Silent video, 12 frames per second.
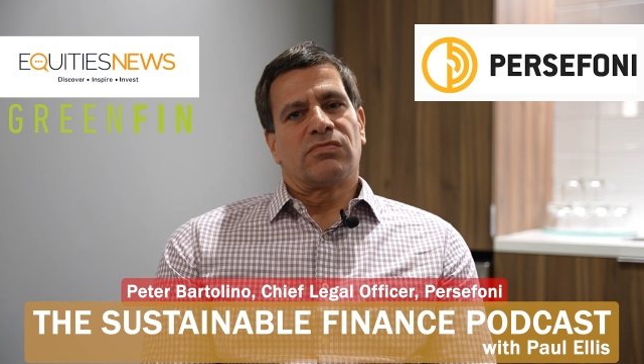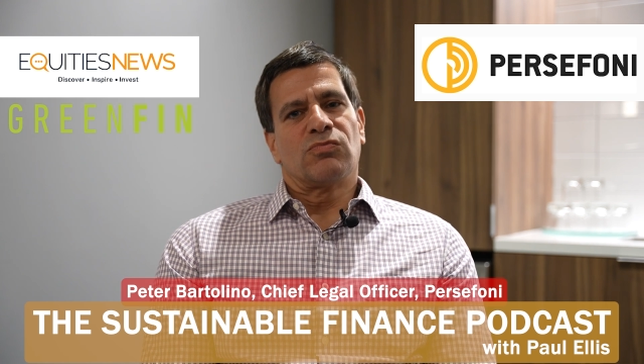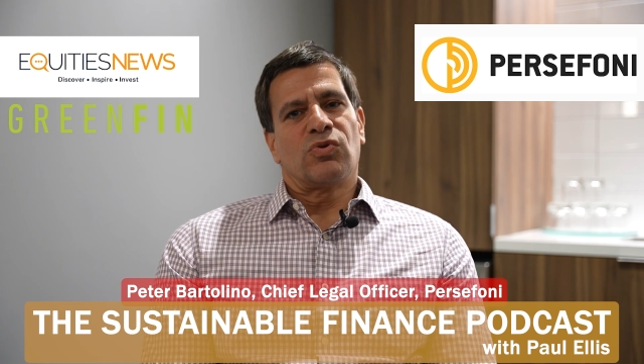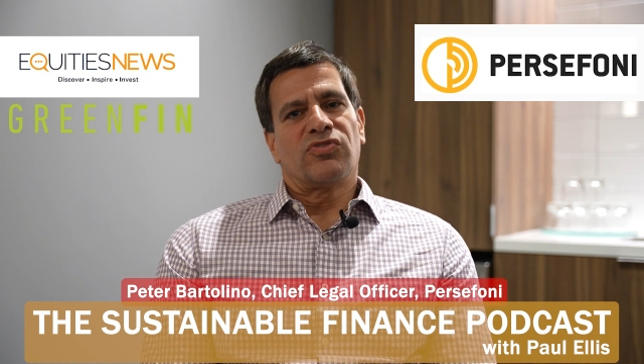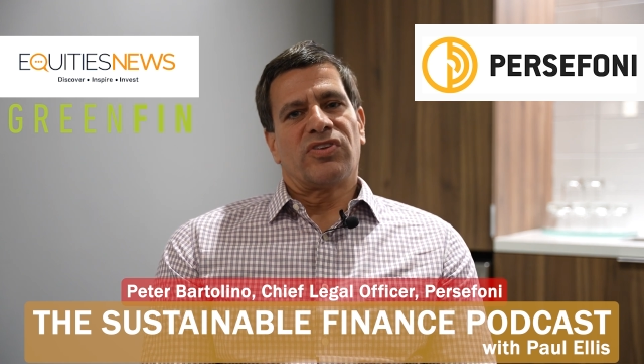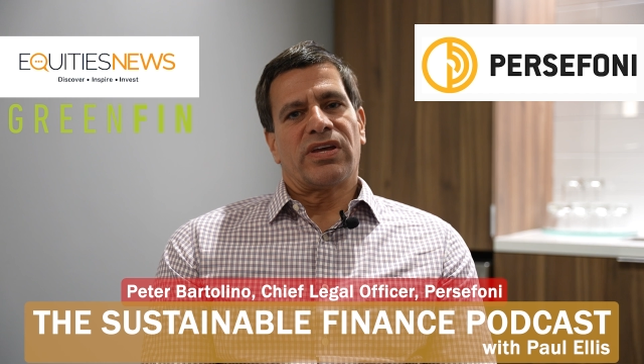
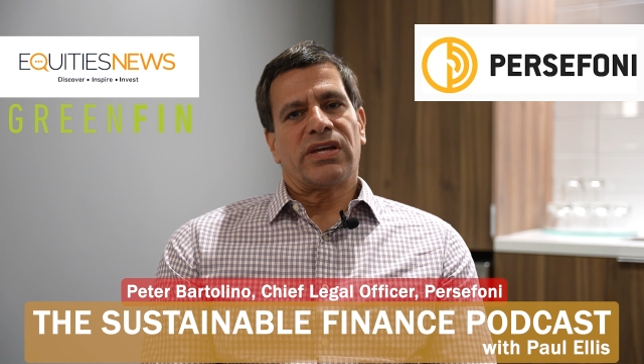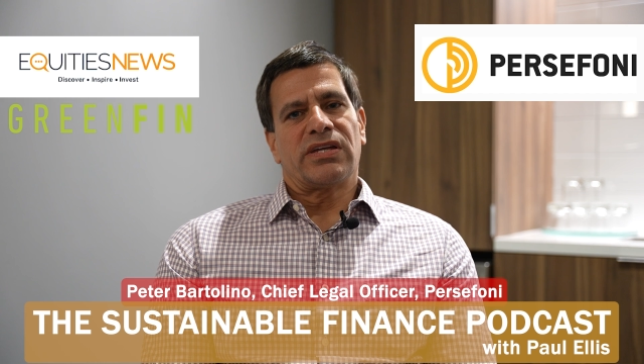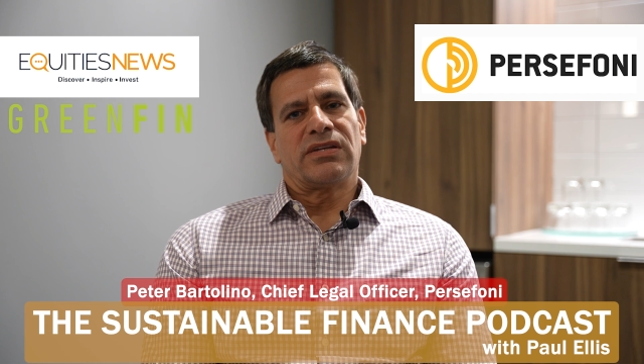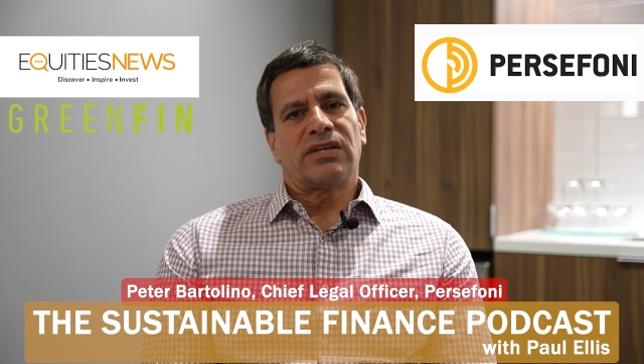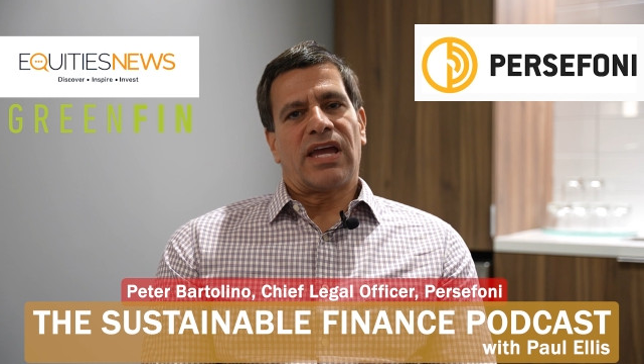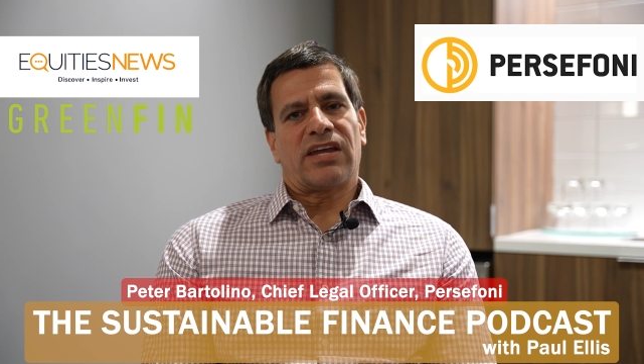
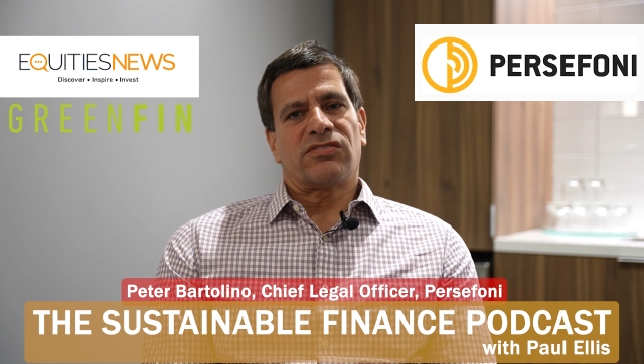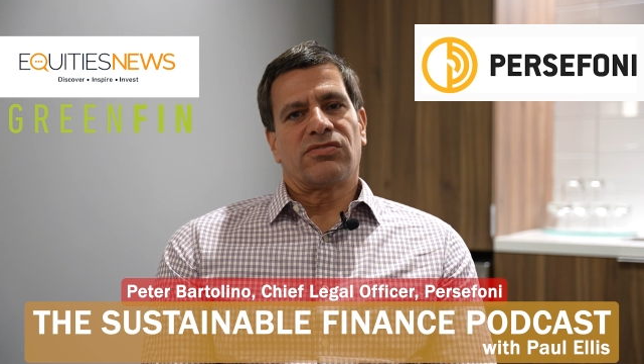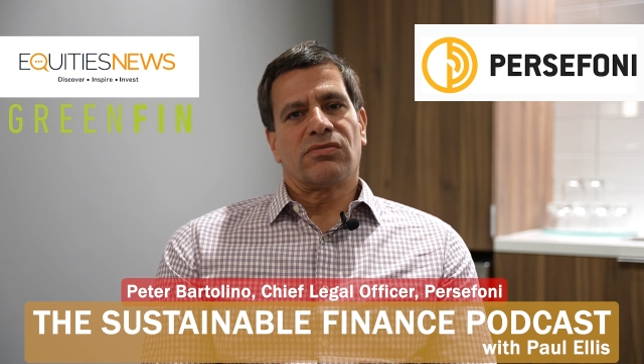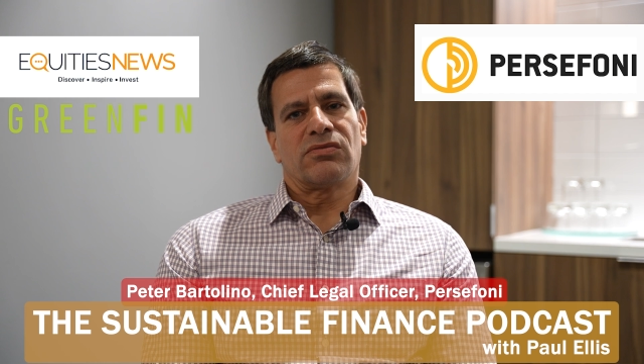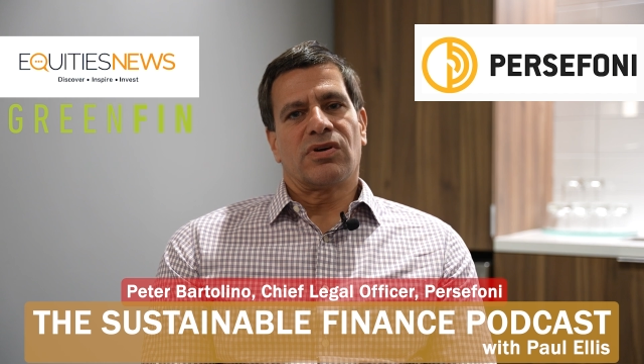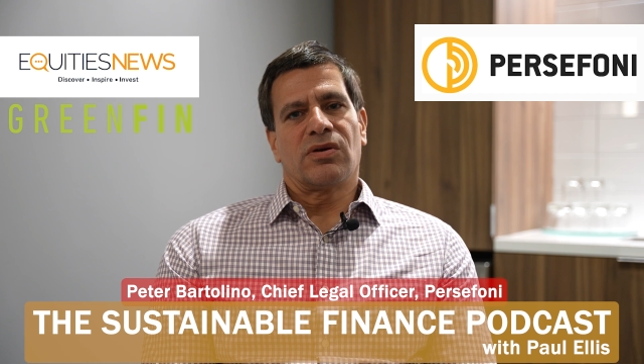
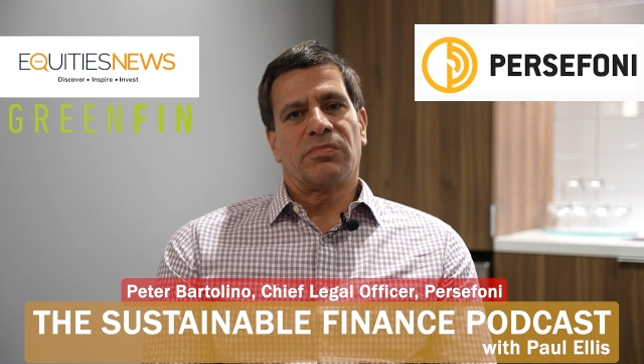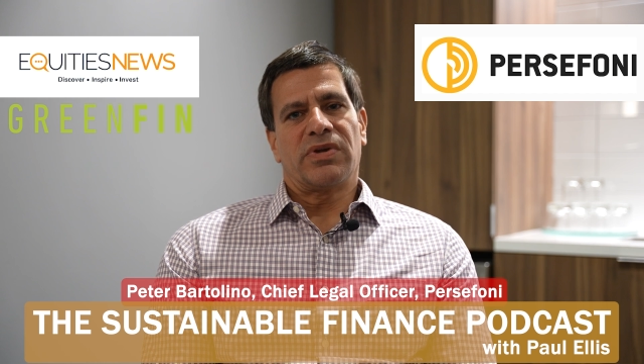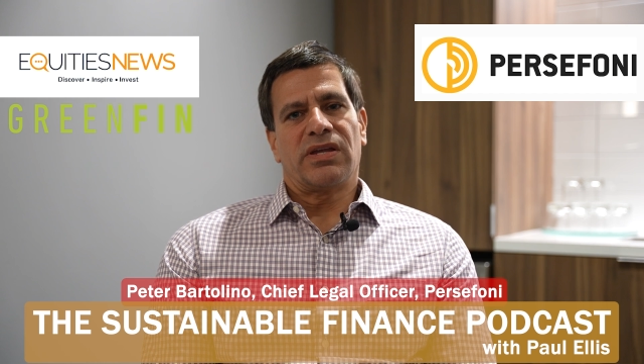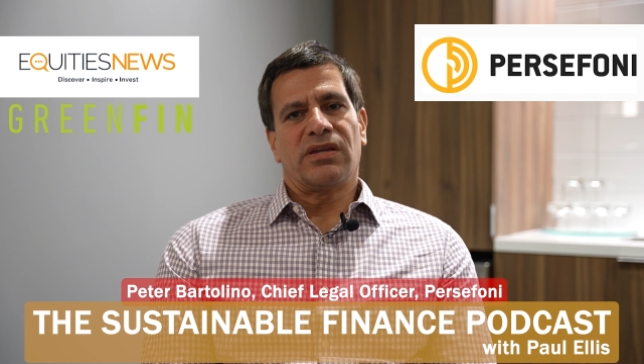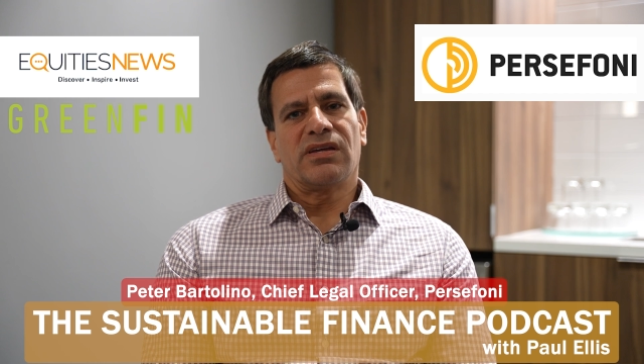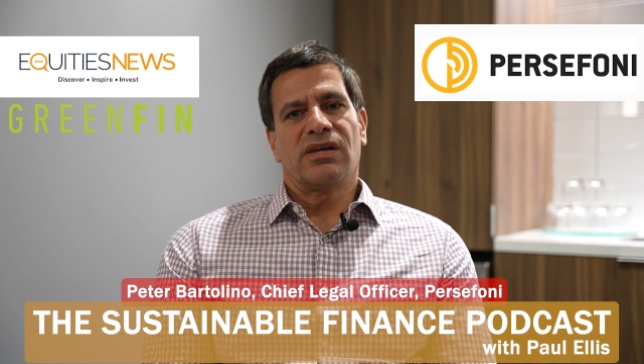multinational
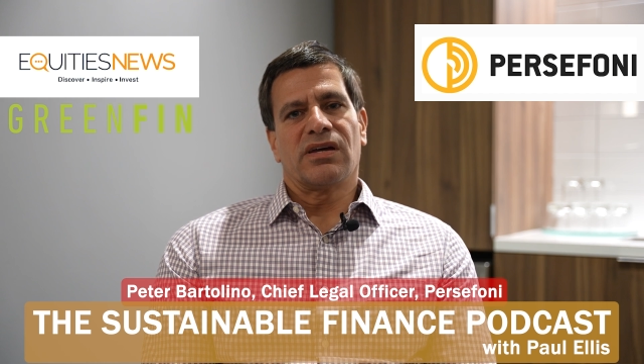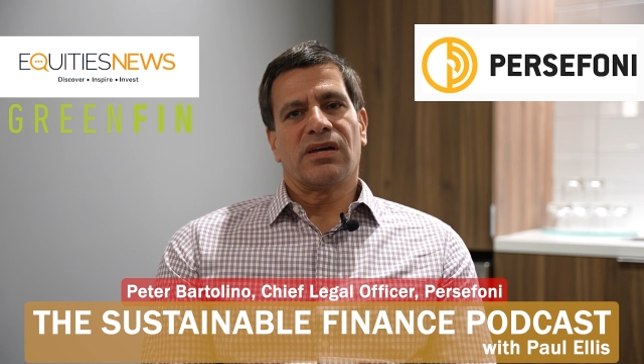company,